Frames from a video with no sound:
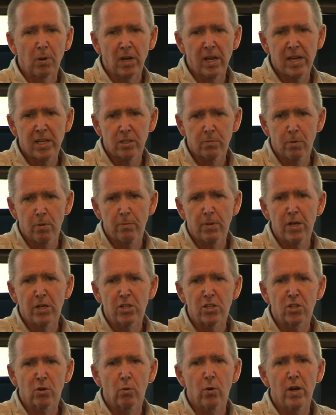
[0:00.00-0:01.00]
plants per metre
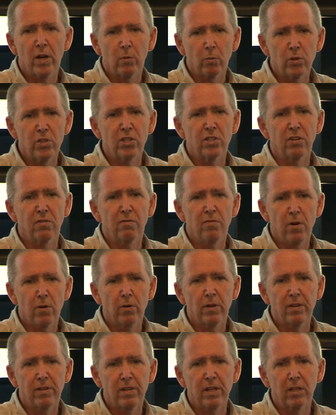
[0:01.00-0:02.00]
squared, which is a
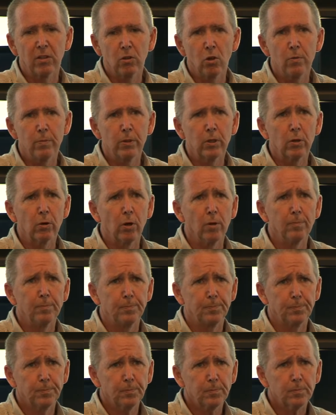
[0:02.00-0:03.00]
very thick lupin crop.
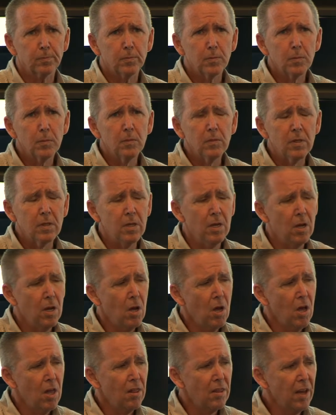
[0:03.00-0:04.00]

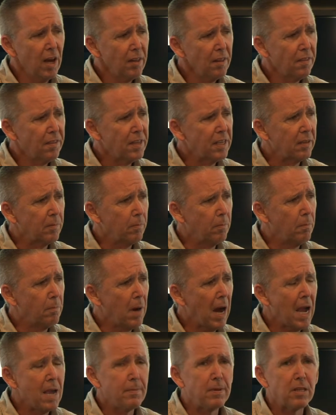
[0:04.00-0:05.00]
The other thing
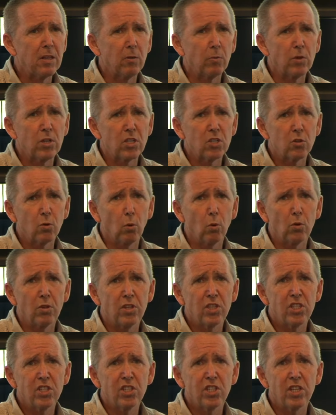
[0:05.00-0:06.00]
maybe that we saw
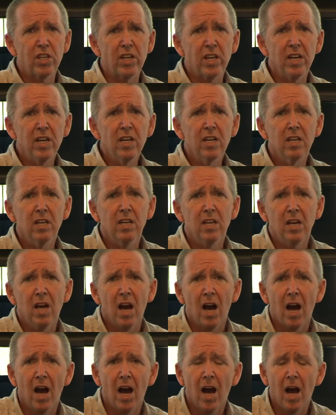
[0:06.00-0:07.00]
this year
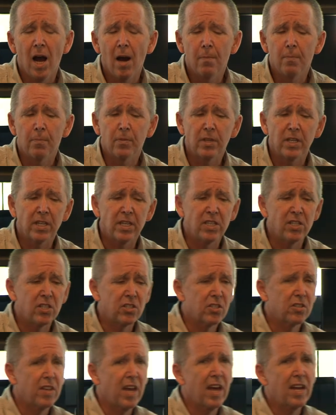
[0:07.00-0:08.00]

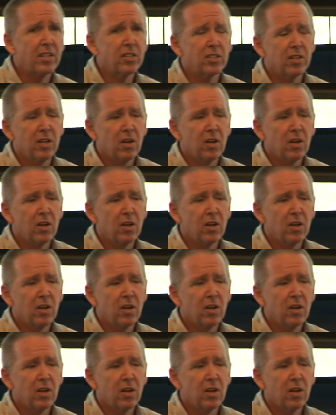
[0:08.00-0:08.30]
is that